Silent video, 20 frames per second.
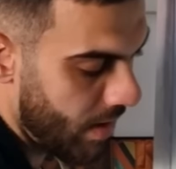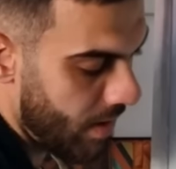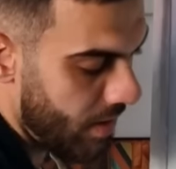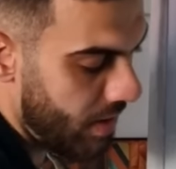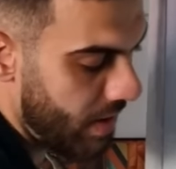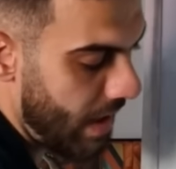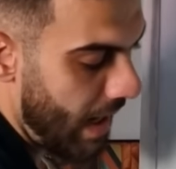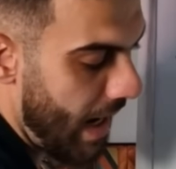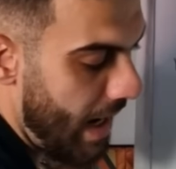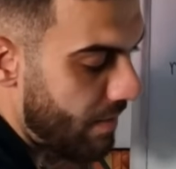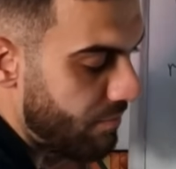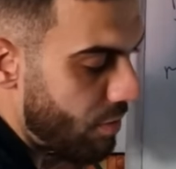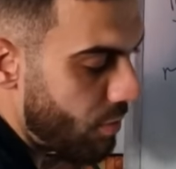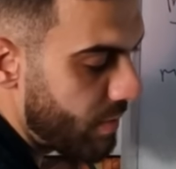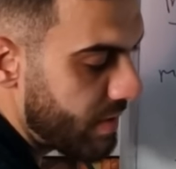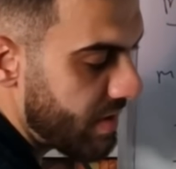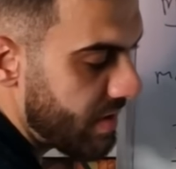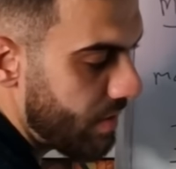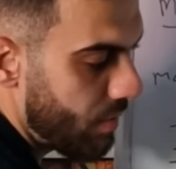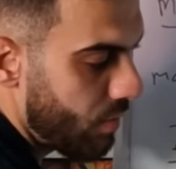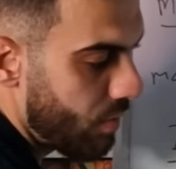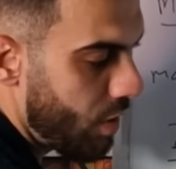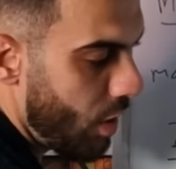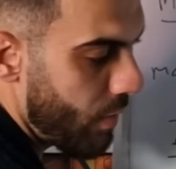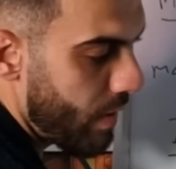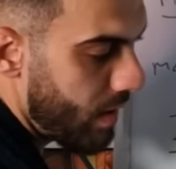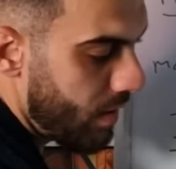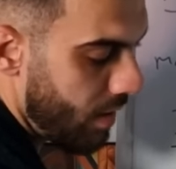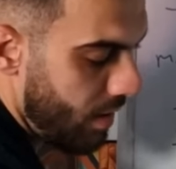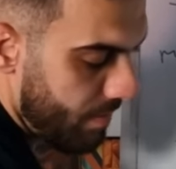The arrow is still
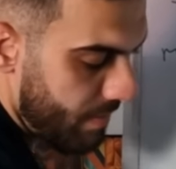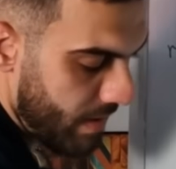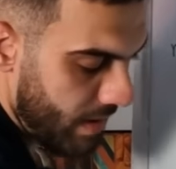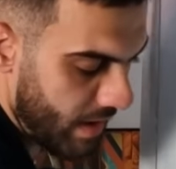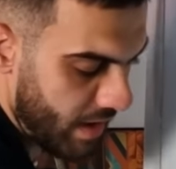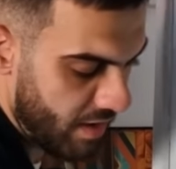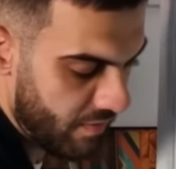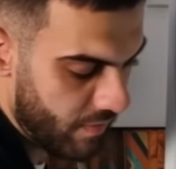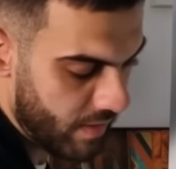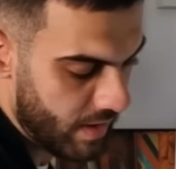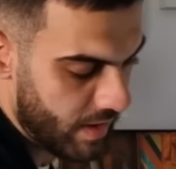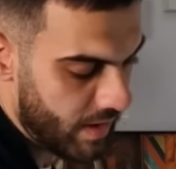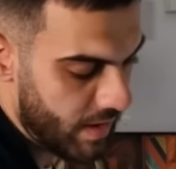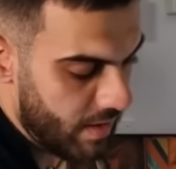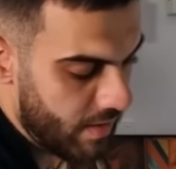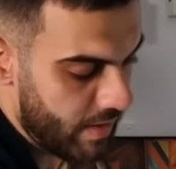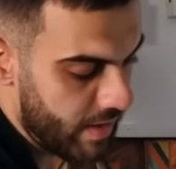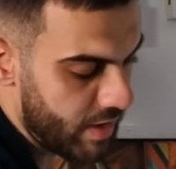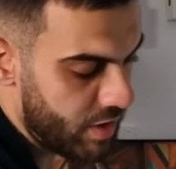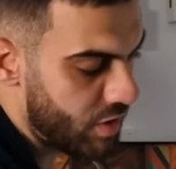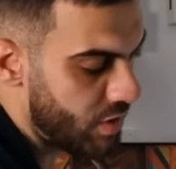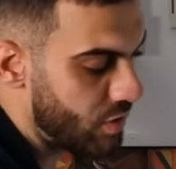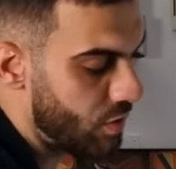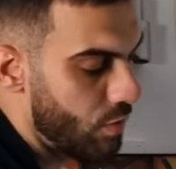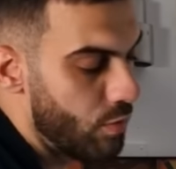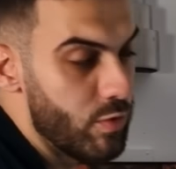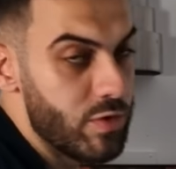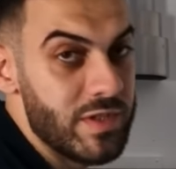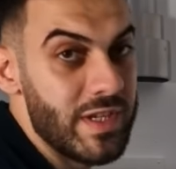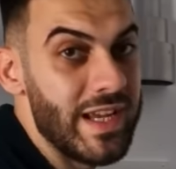going up. Even here, he's just
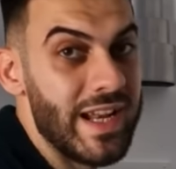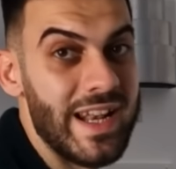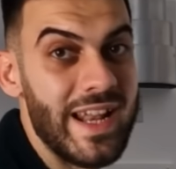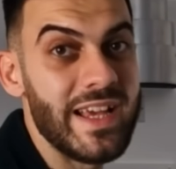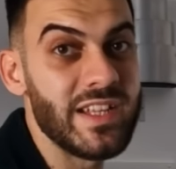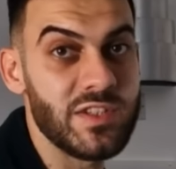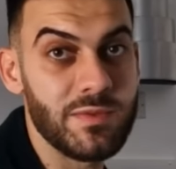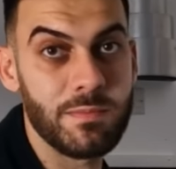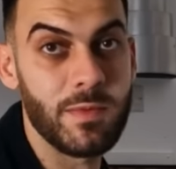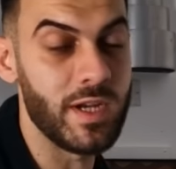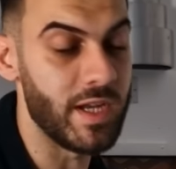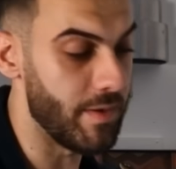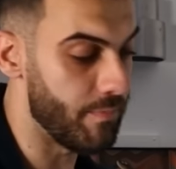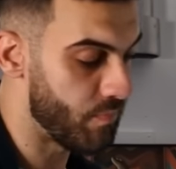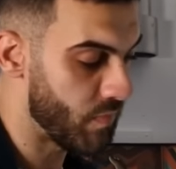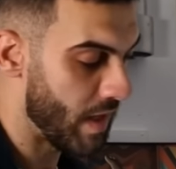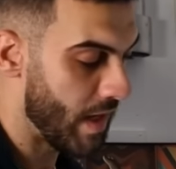losing less money.